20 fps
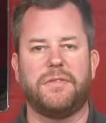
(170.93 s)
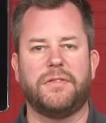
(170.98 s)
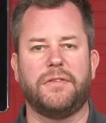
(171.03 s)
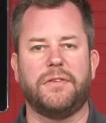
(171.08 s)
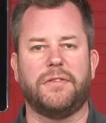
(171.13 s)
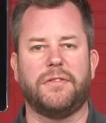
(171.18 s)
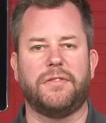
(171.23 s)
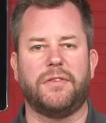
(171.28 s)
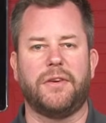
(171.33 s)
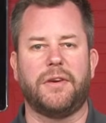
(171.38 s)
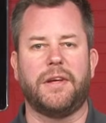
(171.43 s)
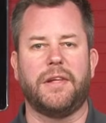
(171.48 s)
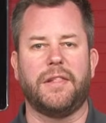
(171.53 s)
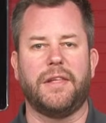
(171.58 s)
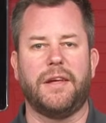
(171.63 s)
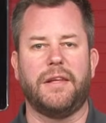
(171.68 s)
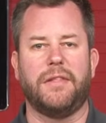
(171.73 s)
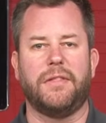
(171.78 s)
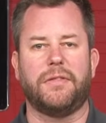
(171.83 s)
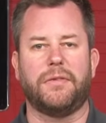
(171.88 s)
to
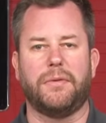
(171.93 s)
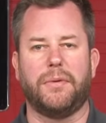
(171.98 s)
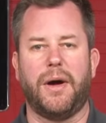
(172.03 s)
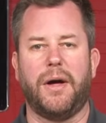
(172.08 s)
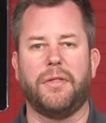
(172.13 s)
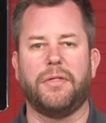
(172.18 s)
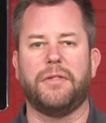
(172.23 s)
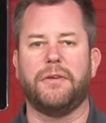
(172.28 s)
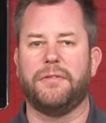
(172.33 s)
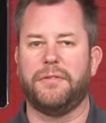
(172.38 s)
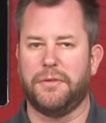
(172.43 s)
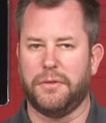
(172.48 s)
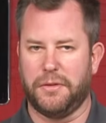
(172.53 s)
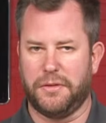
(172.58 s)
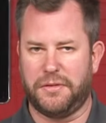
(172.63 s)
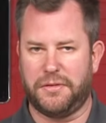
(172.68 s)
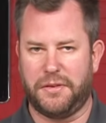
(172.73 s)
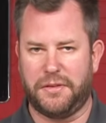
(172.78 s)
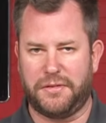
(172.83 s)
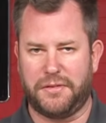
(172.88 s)
circulate throughout the fuel
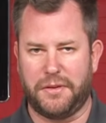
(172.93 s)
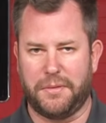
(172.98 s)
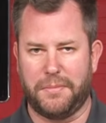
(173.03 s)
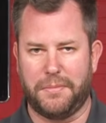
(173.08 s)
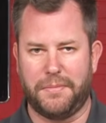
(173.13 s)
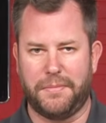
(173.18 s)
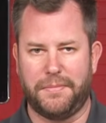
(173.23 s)
system.